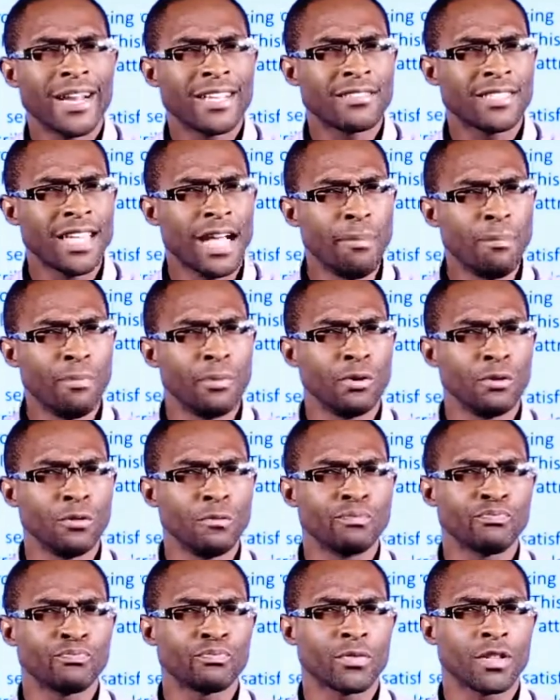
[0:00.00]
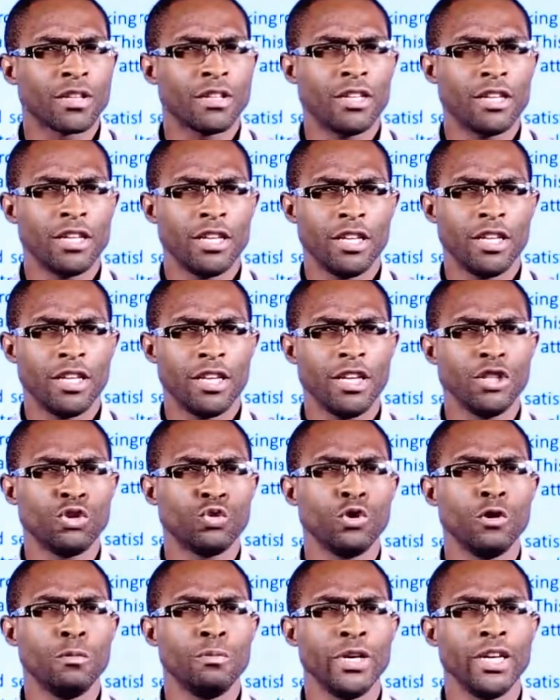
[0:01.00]
example, it
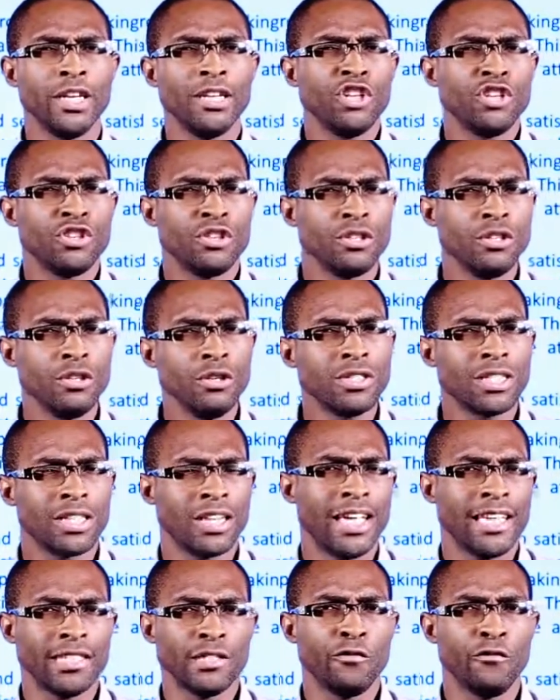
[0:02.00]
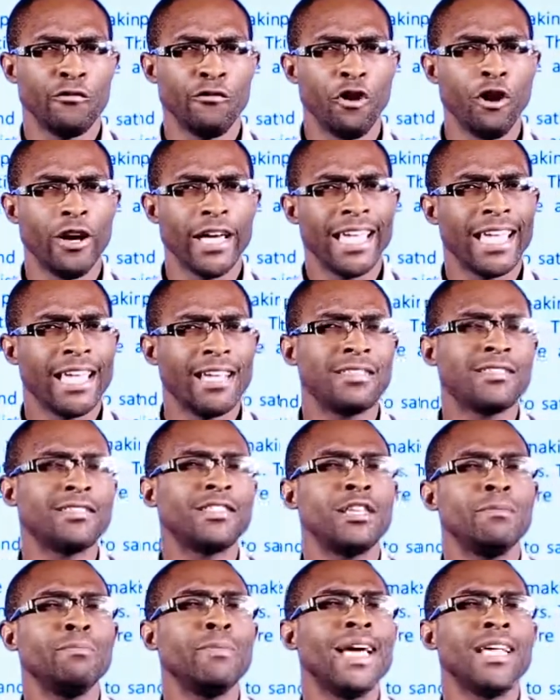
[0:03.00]
will be useless for a
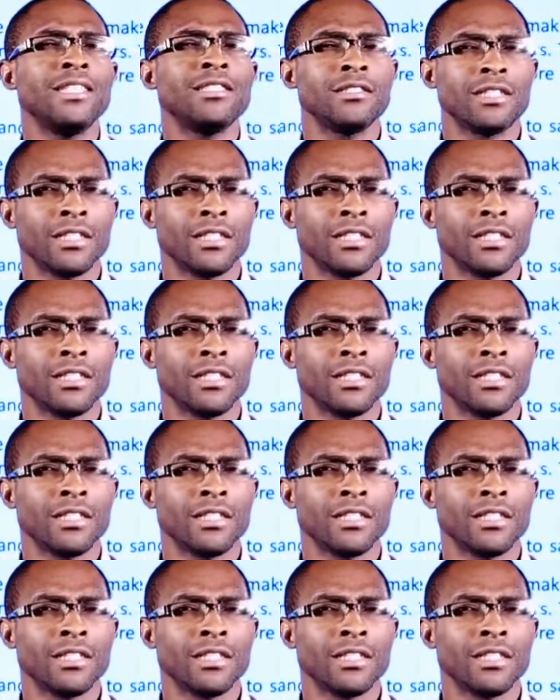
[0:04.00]
cement